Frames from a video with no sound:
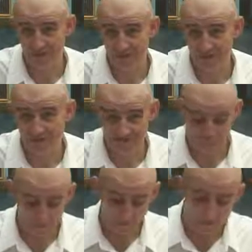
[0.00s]
Thai thing.
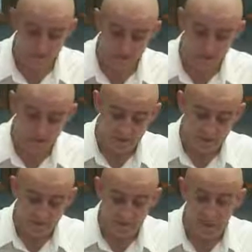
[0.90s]

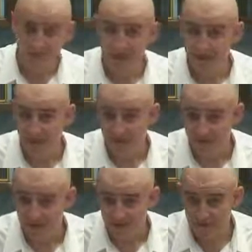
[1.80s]
There's peanuts
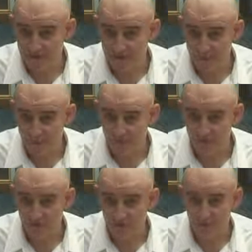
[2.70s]
in it,
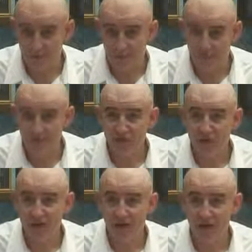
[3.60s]
there's uh,
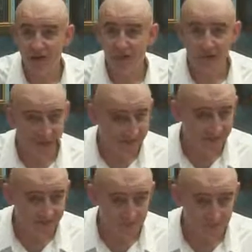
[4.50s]
massaman curry
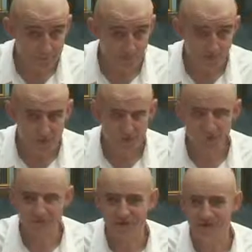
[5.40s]
paste, which has
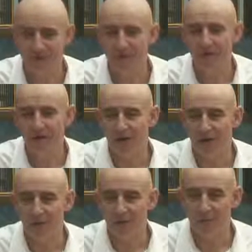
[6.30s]
got cinnamon and
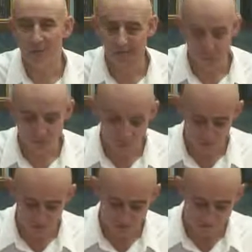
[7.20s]
cardamom in it and all
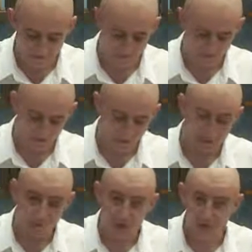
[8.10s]
sorts of different things, but
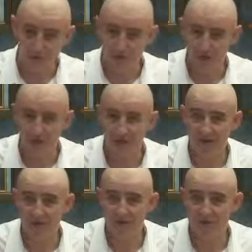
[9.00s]
there's palm sugar to give
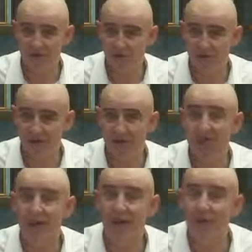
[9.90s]
it some sweet, there's
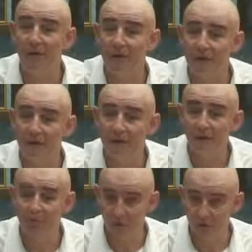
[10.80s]
tamarind
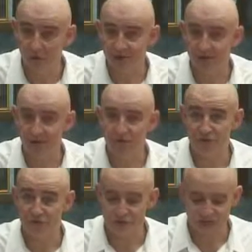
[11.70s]
puree to give it
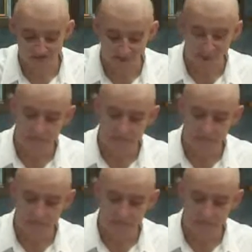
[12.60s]
some sour,